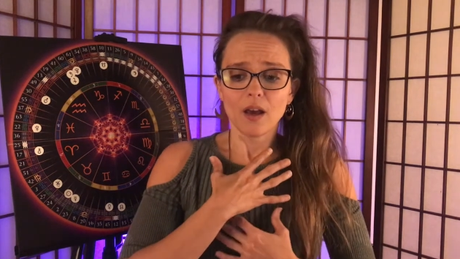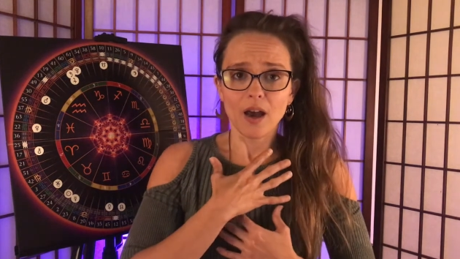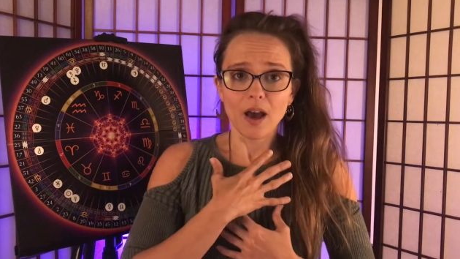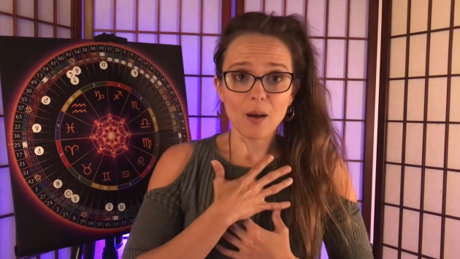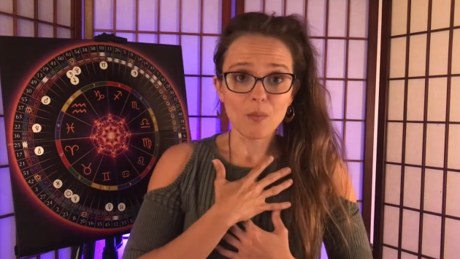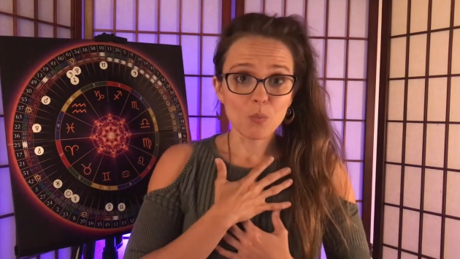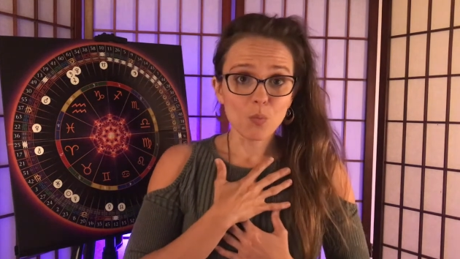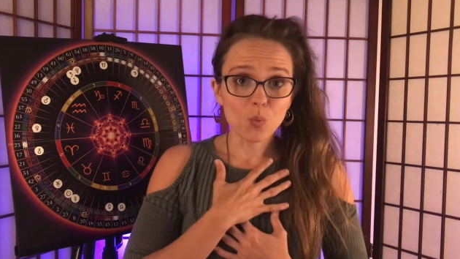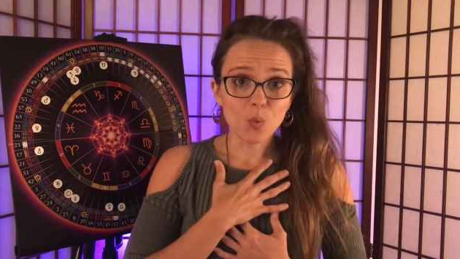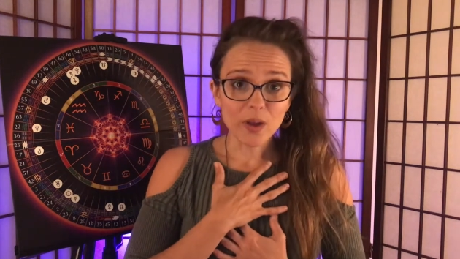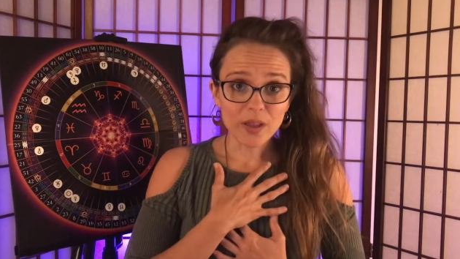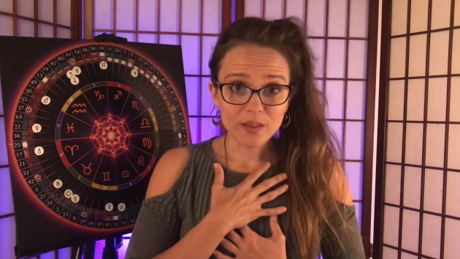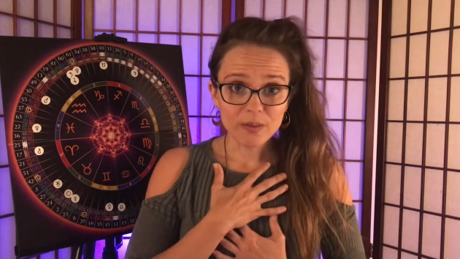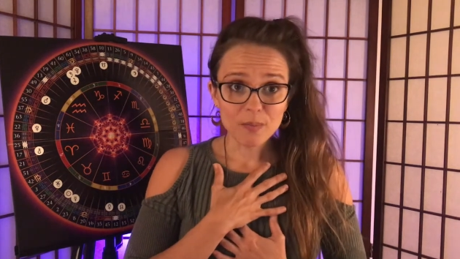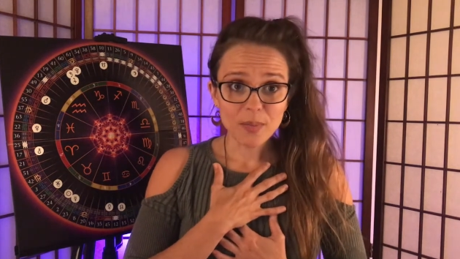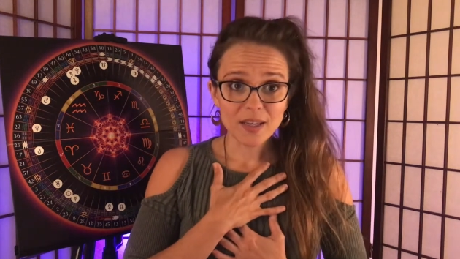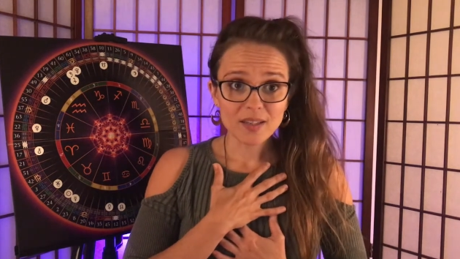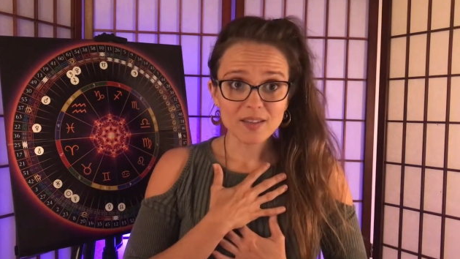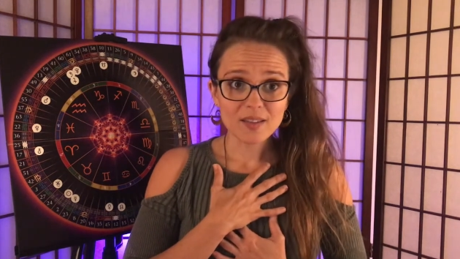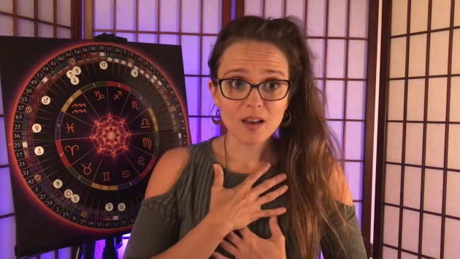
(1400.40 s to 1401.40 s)
I'm with
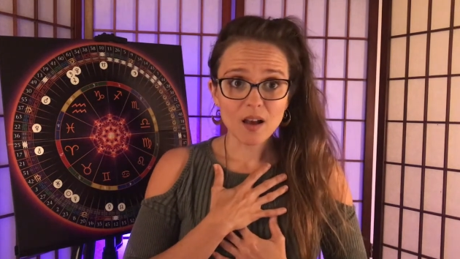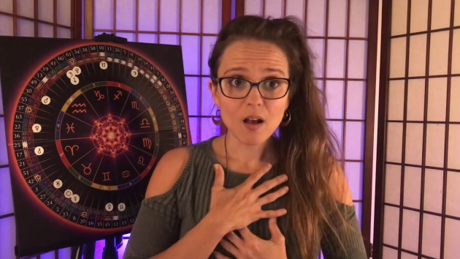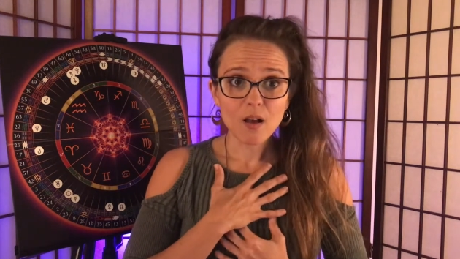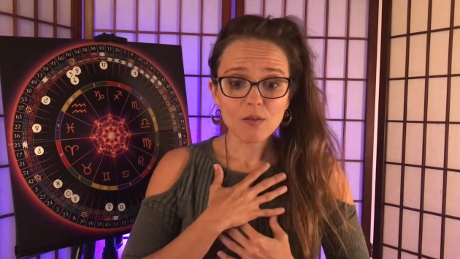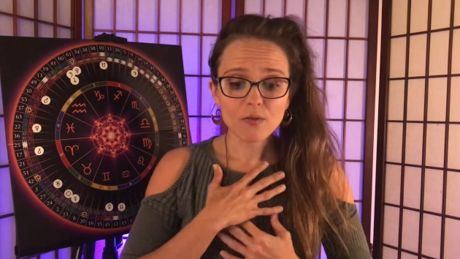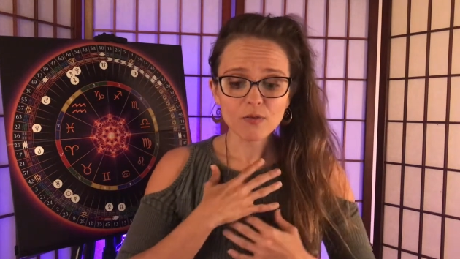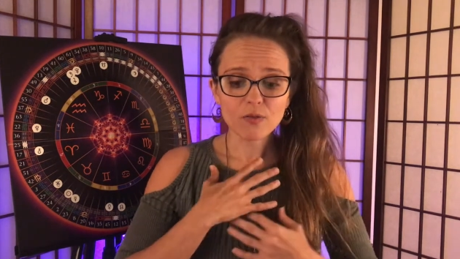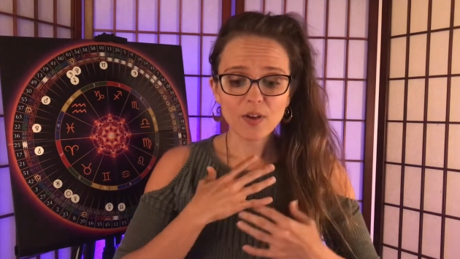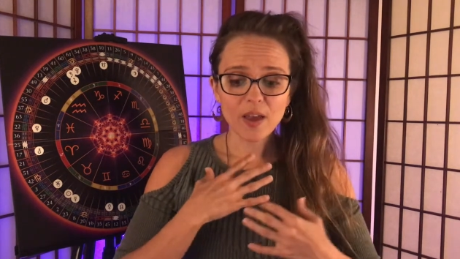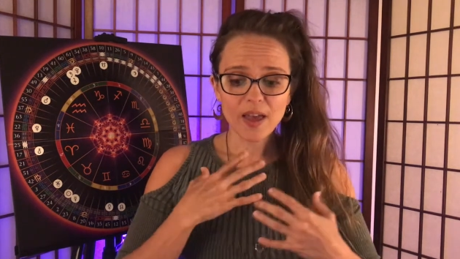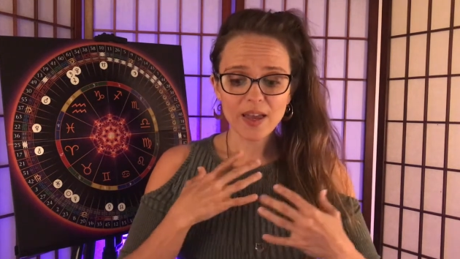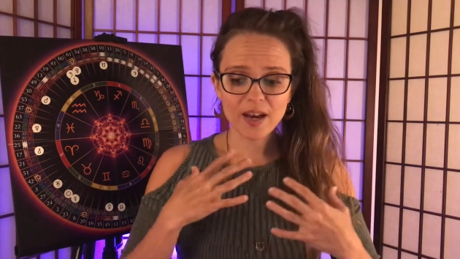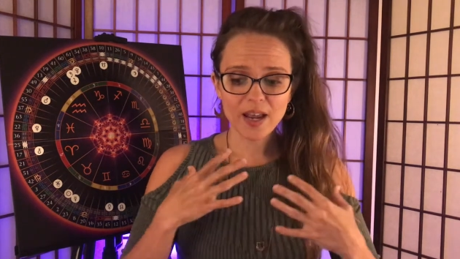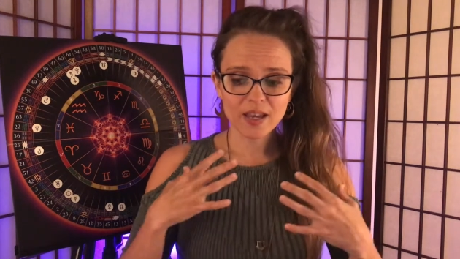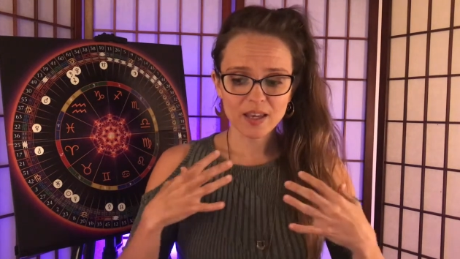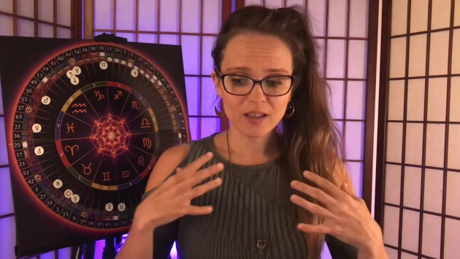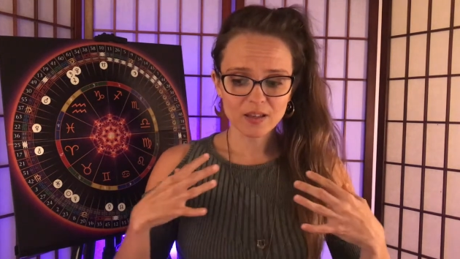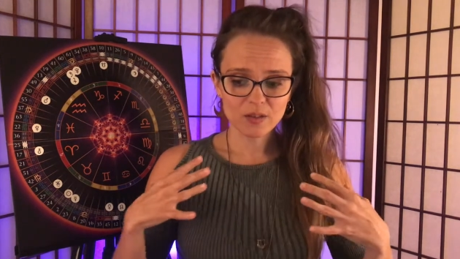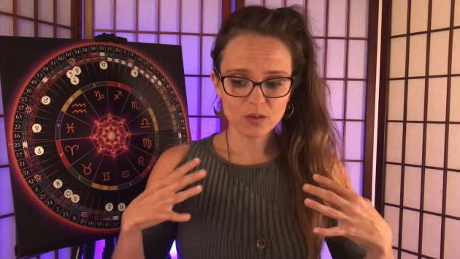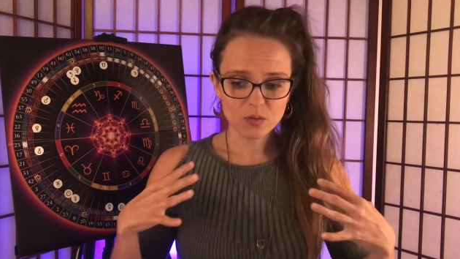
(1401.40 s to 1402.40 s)
myself, and I
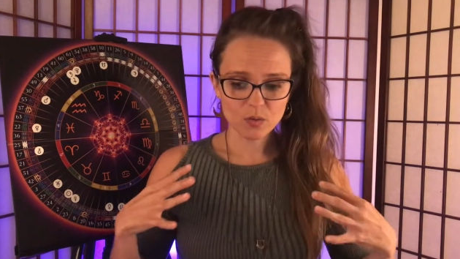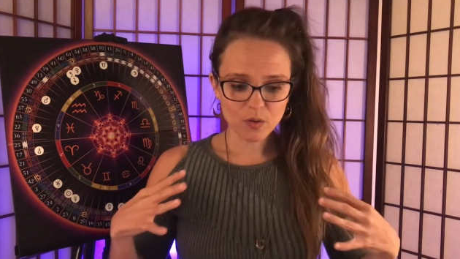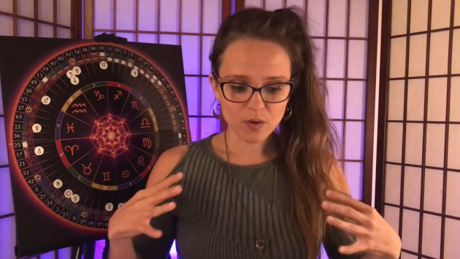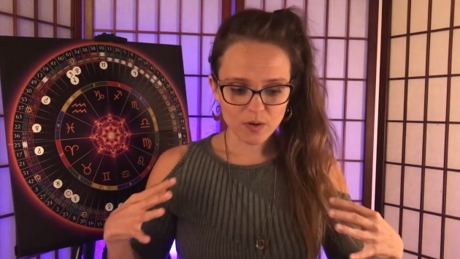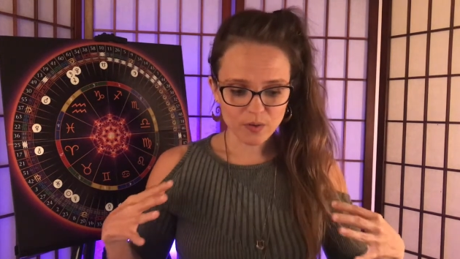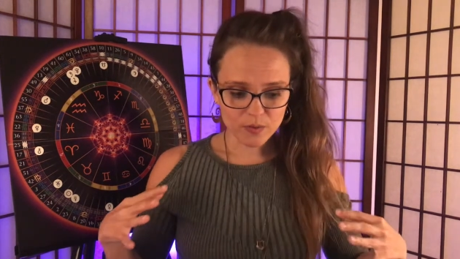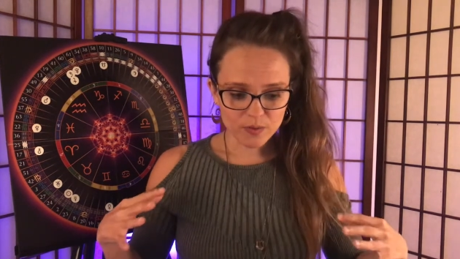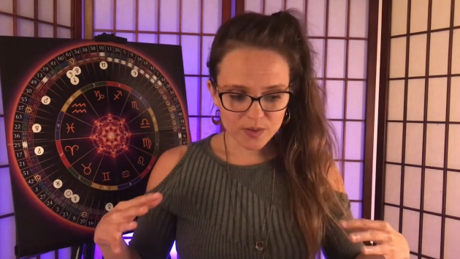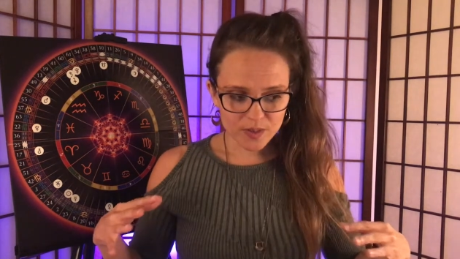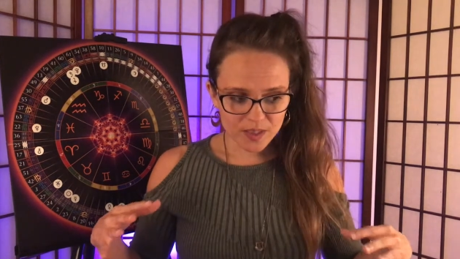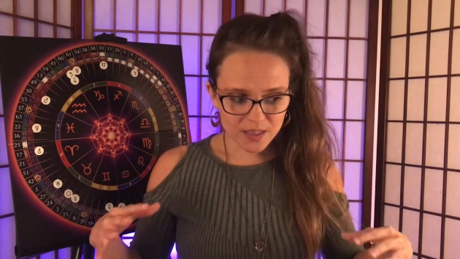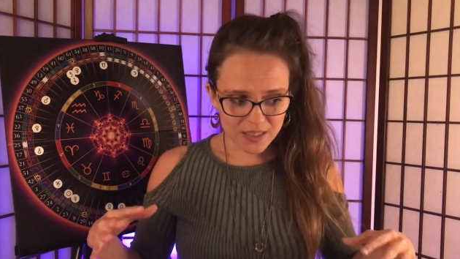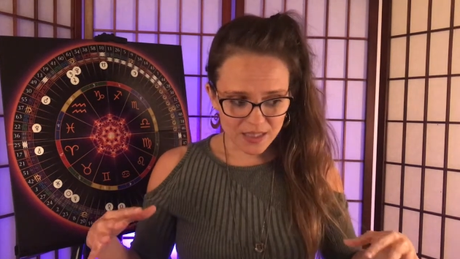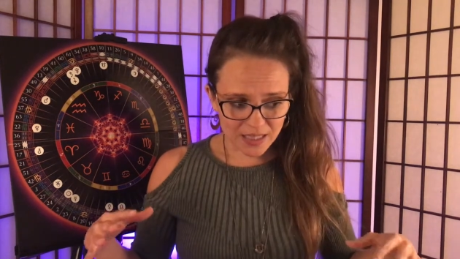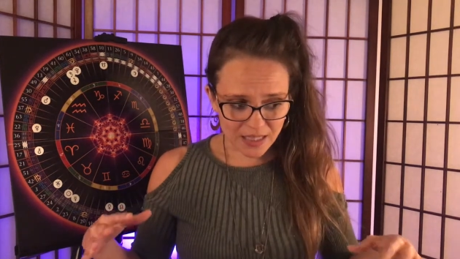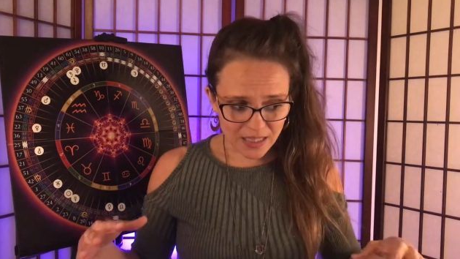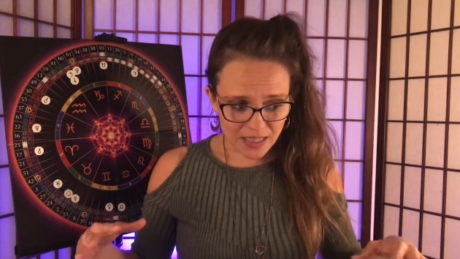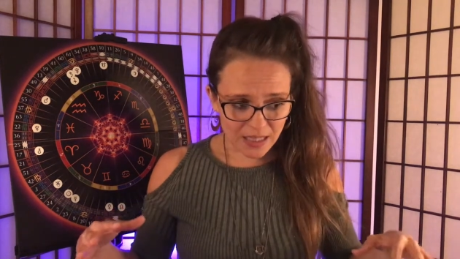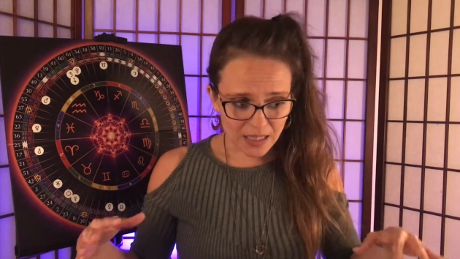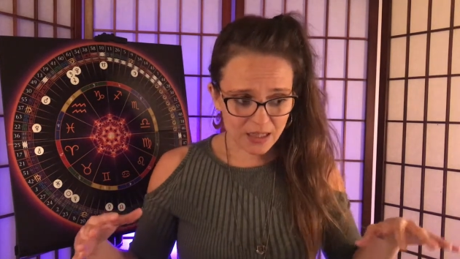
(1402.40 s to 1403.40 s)
can sort of
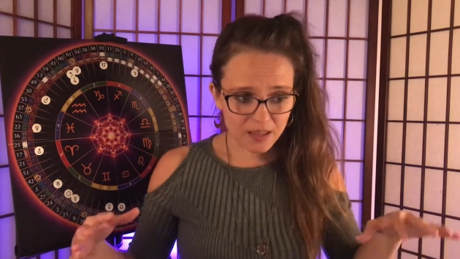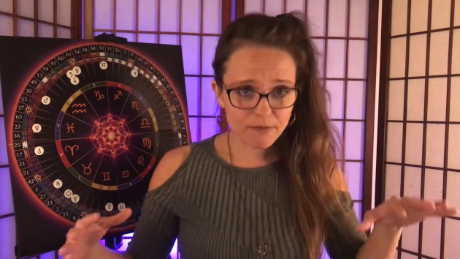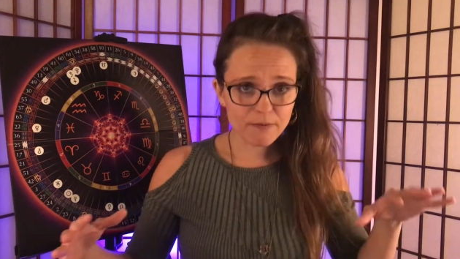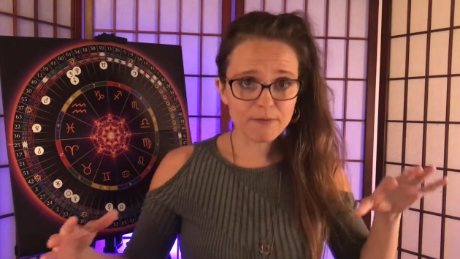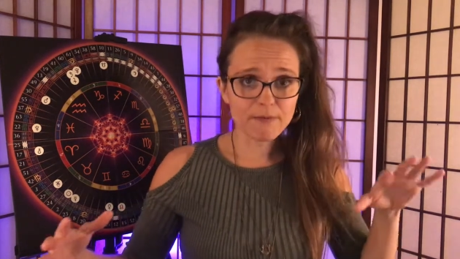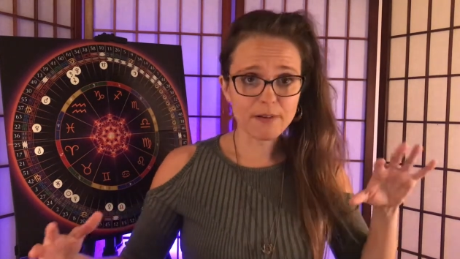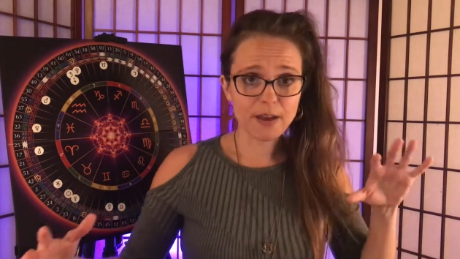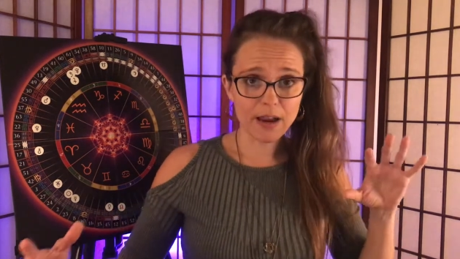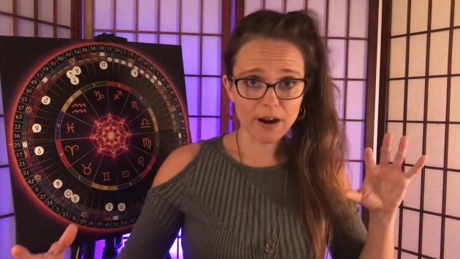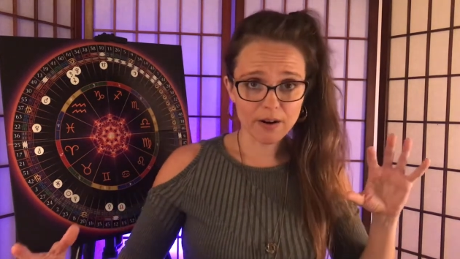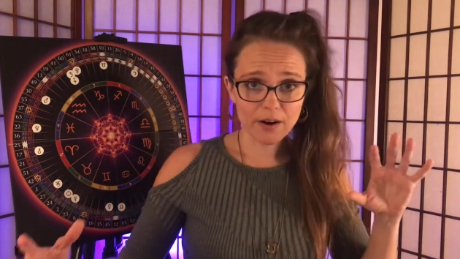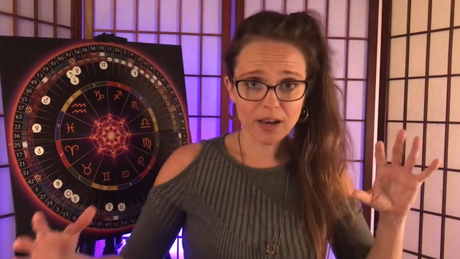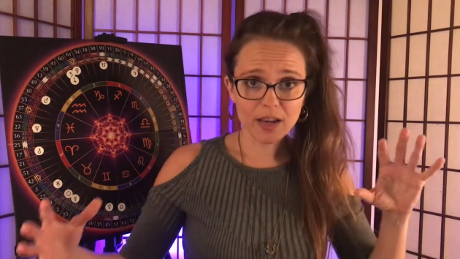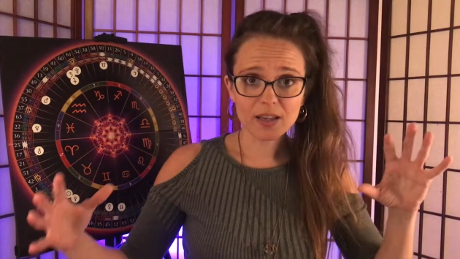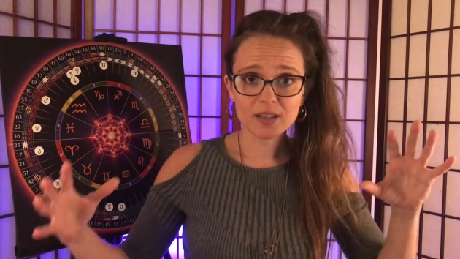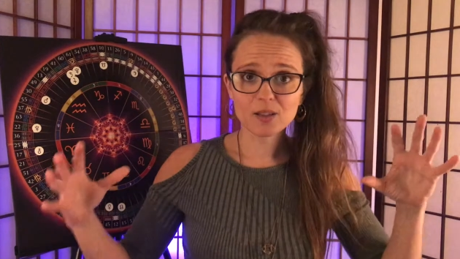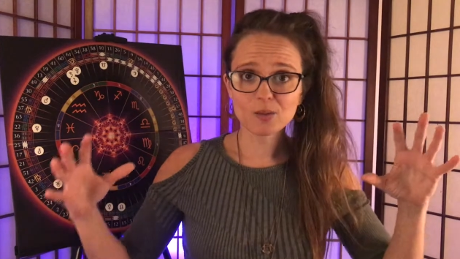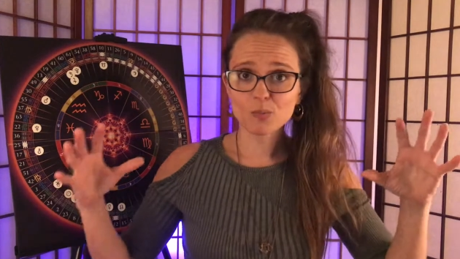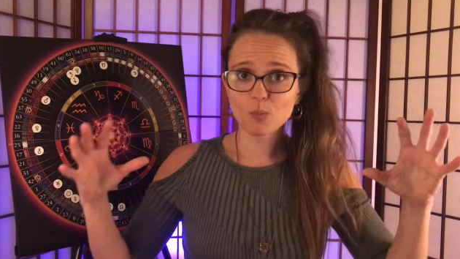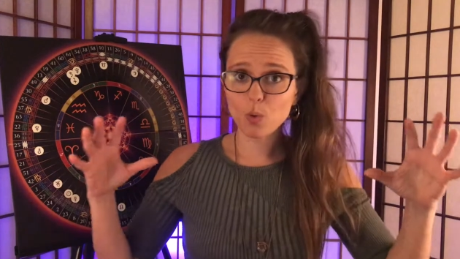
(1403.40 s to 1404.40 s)
see the various